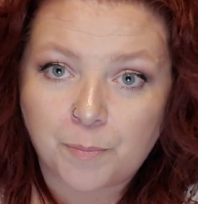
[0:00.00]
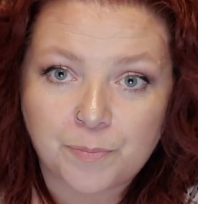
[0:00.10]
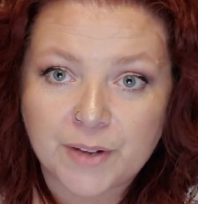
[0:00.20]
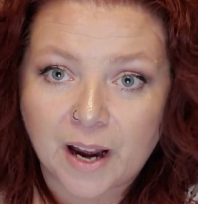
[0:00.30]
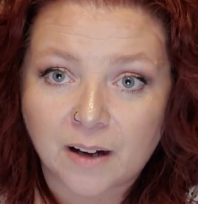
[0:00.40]

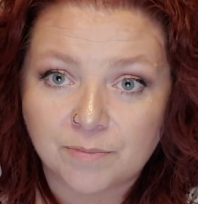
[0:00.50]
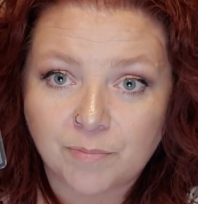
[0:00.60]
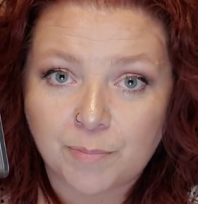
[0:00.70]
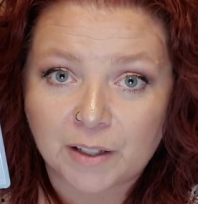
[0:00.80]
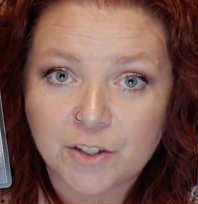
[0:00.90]
yeah,
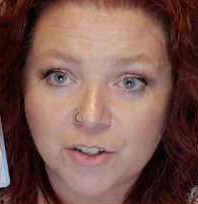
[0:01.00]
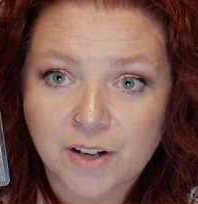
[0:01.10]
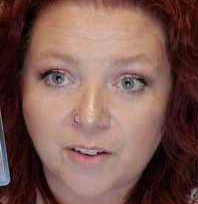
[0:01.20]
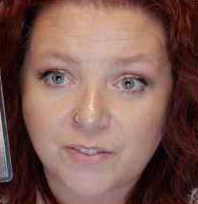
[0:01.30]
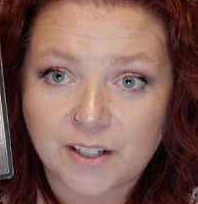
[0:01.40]
belt
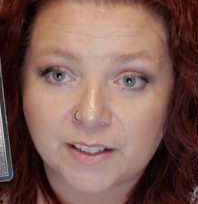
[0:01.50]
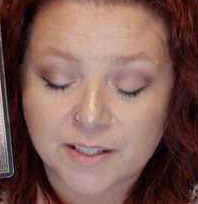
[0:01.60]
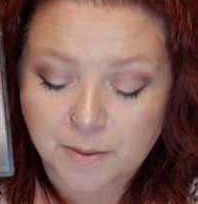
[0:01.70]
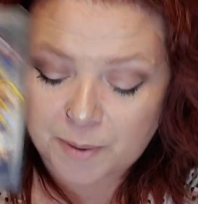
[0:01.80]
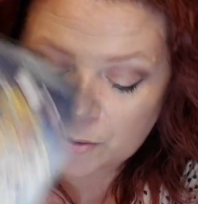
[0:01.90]
yourself in.
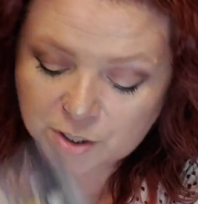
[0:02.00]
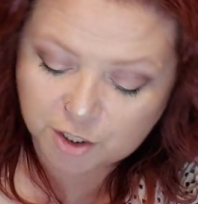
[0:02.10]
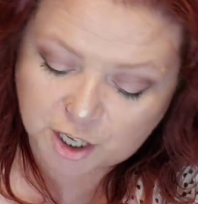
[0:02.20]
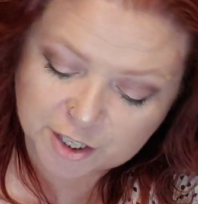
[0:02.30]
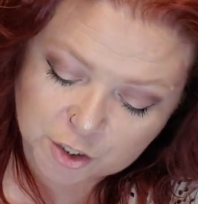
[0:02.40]
It's about to
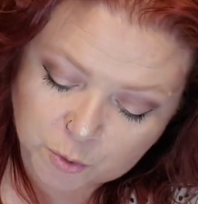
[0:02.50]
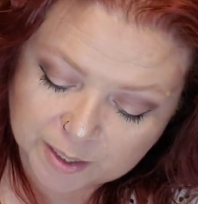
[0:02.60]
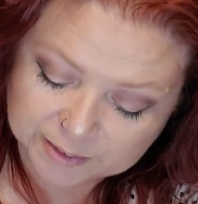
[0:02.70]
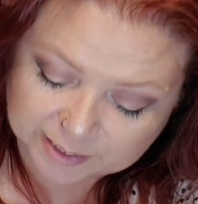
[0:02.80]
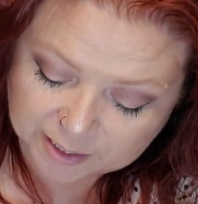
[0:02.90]
change
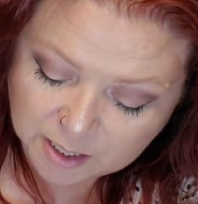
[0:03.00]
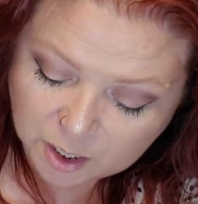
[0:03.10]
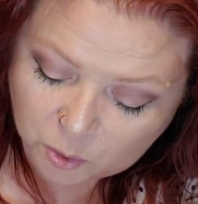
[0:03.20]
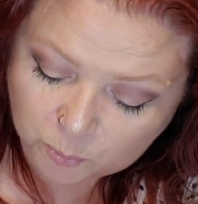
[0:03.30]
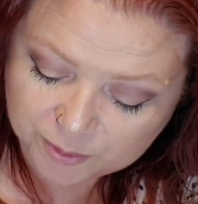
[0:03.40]
quickly.
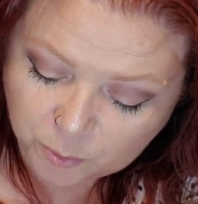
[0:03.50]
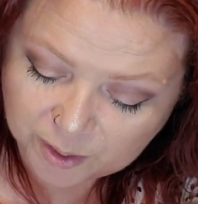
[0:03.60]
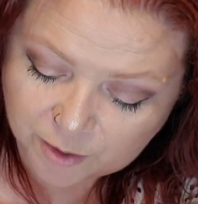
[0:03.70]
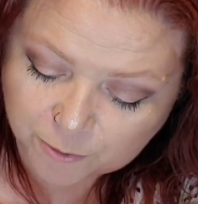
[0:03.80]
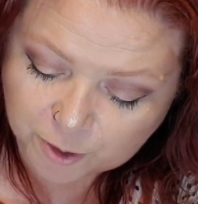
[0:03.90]
When the
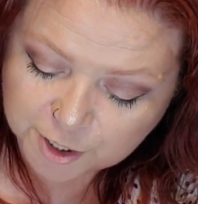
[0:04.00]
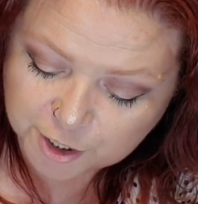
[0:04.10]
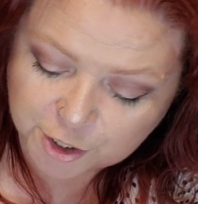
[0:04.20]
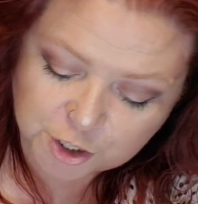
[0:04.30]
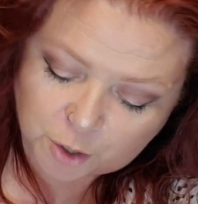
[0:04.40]
Wheel of
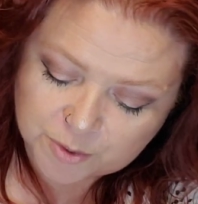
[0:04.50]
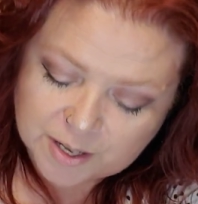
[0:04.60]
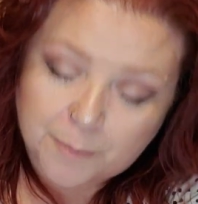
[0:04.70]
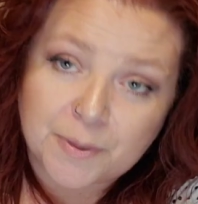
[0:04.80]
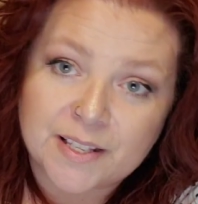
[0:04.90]
Fortune shows
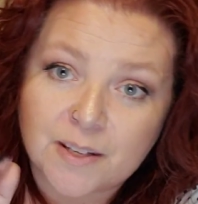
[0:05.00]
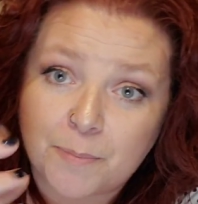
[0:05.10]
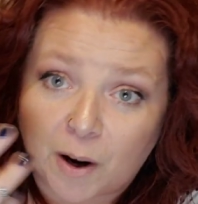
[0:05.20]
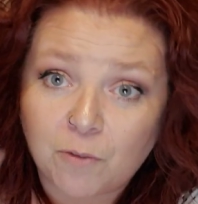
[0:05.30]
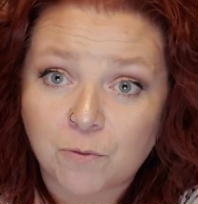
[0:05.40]
up, it's
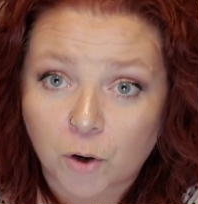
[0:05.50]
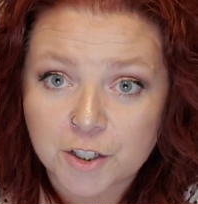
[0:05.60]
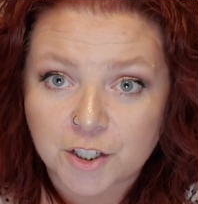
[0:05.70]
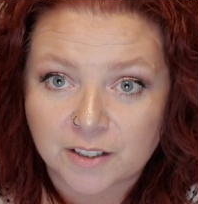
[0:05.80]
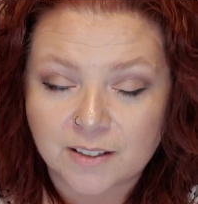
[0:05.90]
about
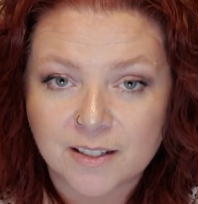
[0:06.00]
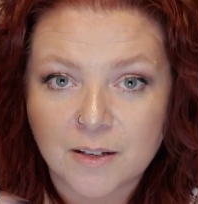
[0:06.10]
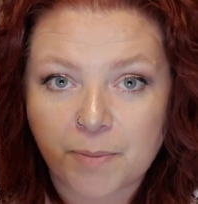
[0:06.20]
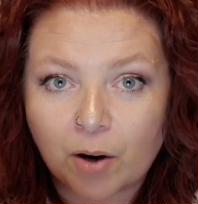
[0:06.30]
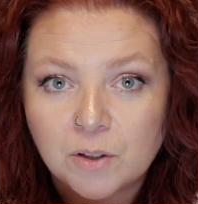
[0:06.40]
fortune. It's
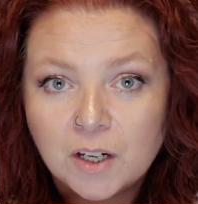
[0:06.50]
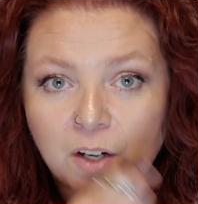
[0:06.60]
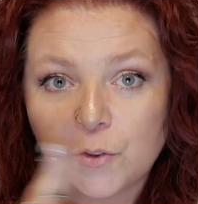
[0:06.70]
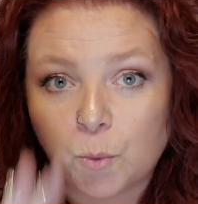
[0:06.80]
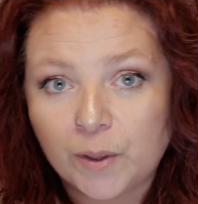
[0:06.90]
about
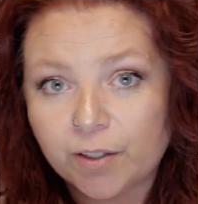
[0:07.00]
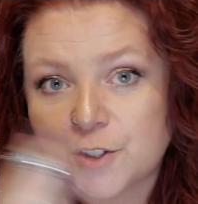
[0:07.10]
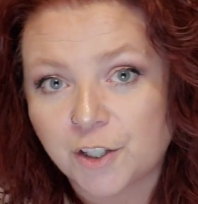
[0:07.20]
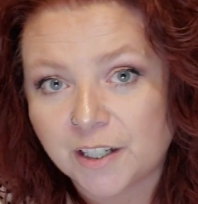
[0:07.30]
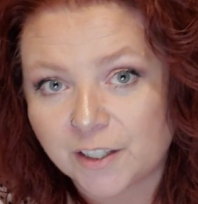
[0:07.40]
the wheel
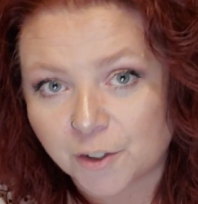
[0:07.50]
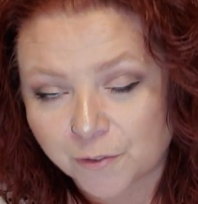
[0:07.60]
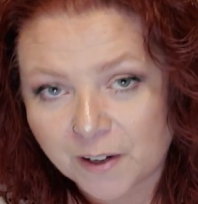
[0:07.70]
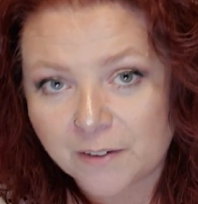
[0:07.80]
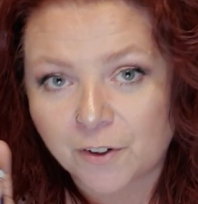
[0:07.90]
turning in your
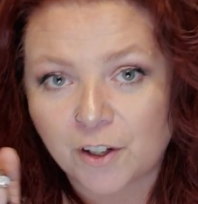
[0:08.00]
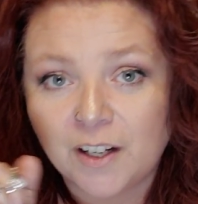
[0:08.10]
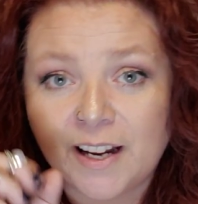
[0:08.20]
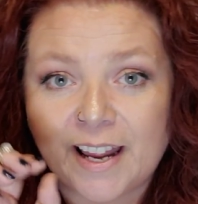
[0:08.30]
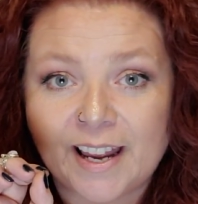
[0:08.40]
favor
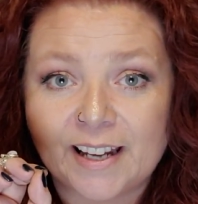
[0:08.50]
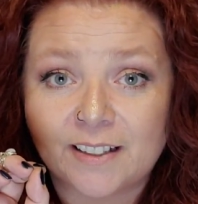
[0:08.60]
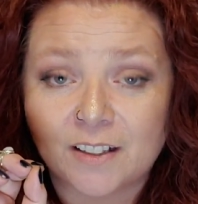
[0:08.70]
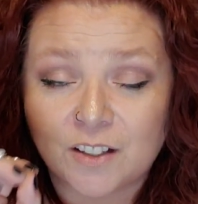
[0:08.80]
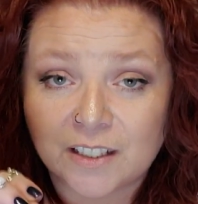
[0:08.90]

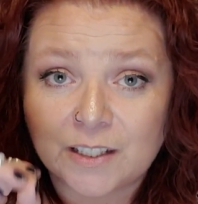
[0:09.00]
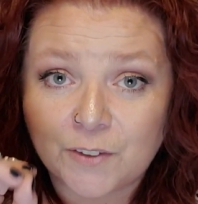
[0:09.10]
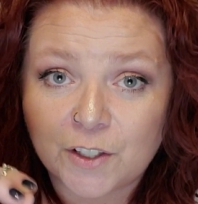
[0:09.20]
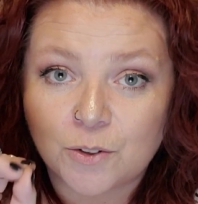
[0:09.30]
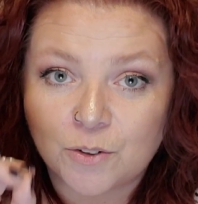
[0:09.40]
and
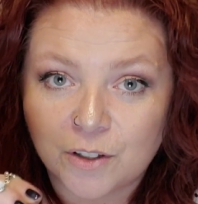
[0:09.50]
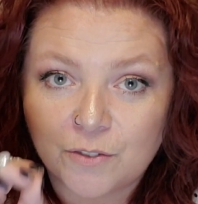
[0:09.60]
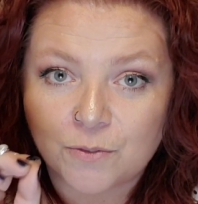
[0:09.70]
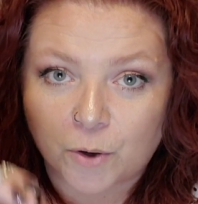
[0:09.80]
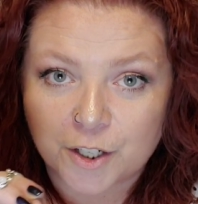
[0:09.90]
giving you good
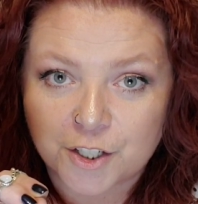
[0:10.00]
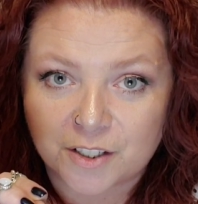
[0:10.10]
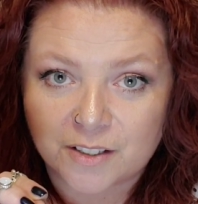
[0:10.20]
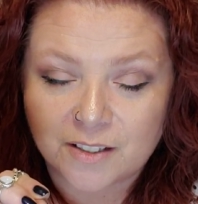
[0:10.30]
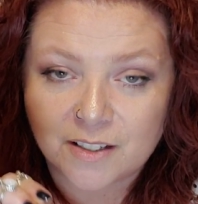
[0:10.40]

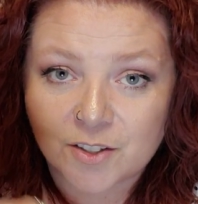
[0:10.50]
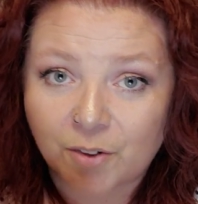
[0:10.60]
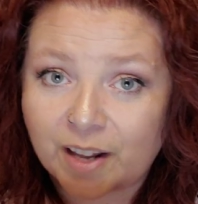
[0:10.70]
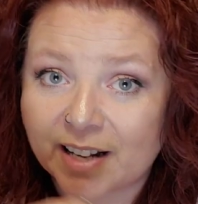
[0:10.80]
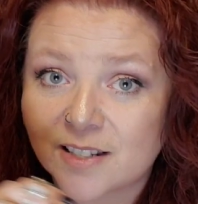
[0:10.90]
fortune. So
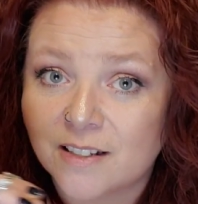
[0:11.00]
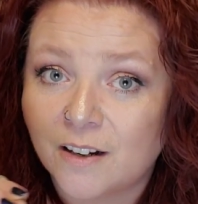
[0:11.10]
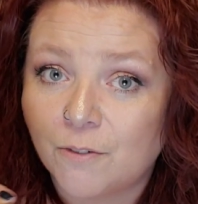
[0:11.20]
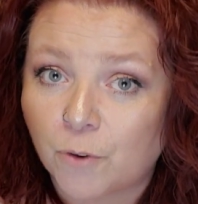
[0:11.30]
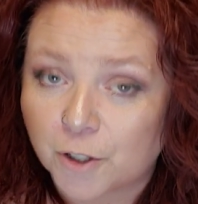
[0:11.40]
that's
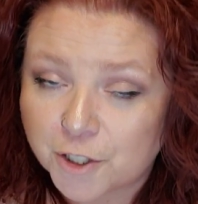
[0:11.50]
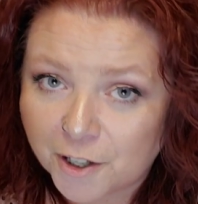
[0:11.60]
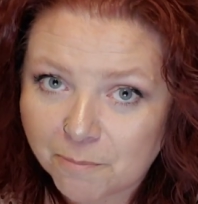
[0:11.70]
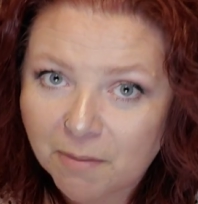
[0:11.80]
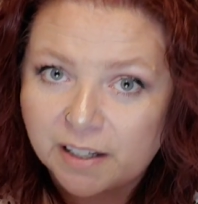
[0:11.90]
fortune
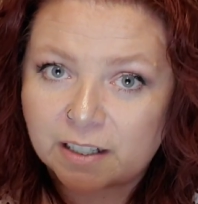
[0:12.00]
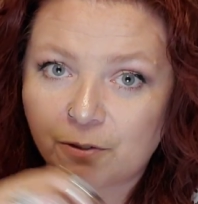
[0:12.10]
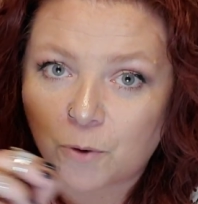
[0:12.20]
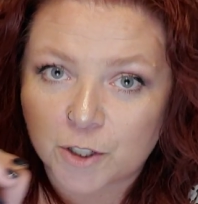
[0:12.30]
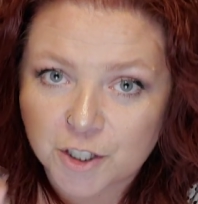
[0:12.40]
in money,
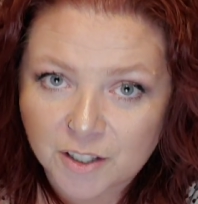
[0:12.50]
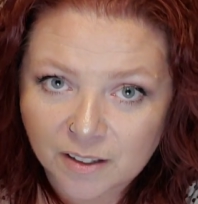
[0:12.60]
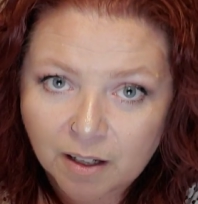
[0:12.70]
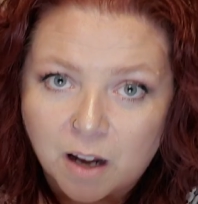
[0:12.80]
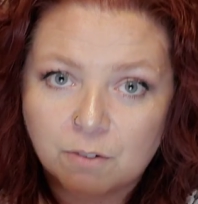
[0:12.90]
fortune
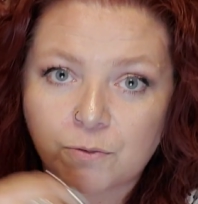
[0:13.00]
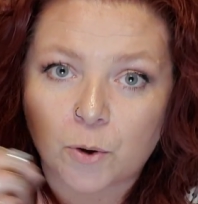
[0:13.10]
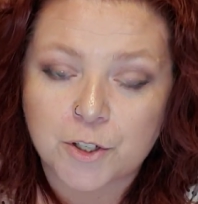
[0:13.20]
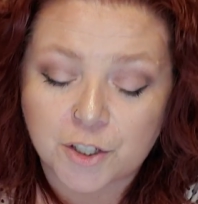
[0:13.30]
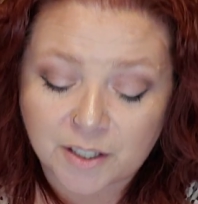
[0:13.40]
in love,
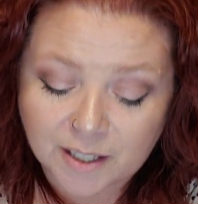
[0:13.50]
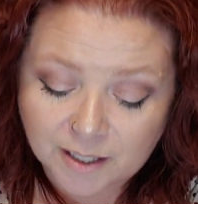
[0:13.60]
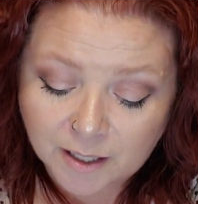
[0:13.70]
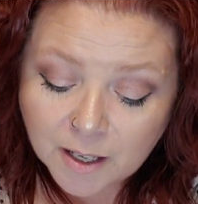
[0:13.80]
fortune in